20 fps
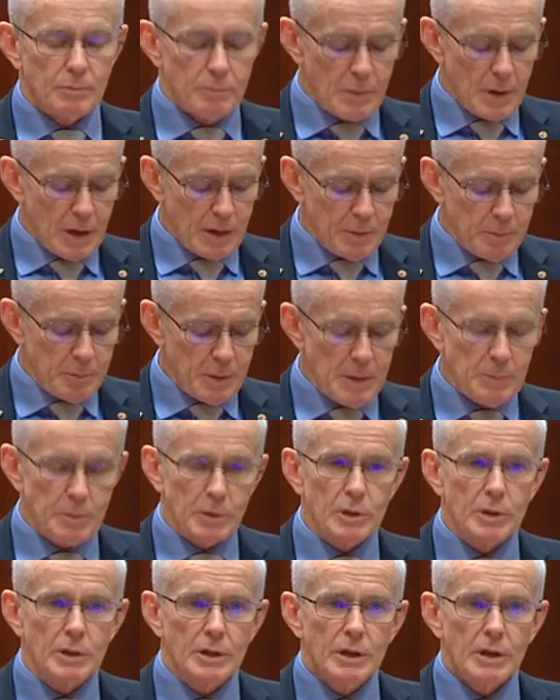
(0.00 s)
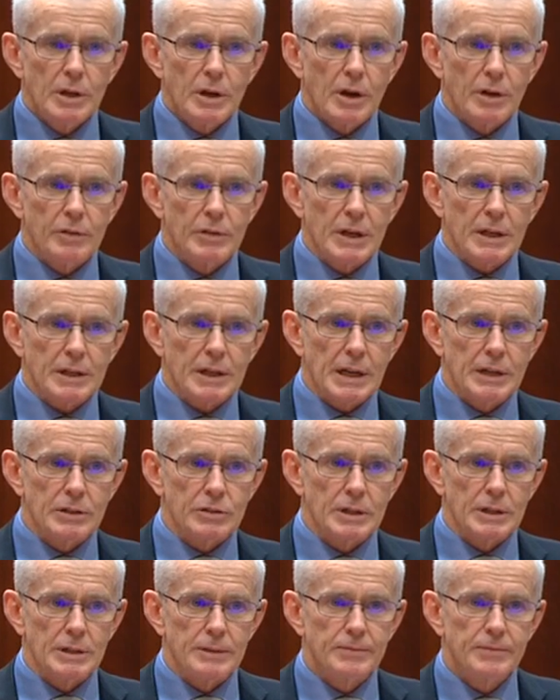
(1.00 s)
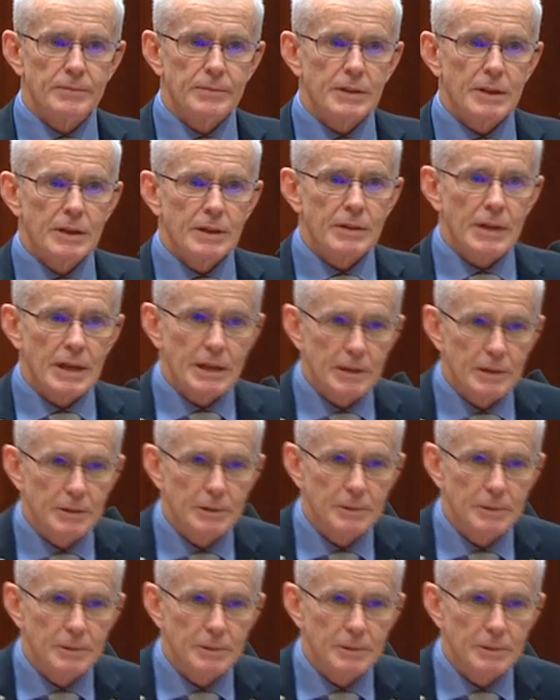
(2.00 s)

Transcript: by the people of our country. Thank you.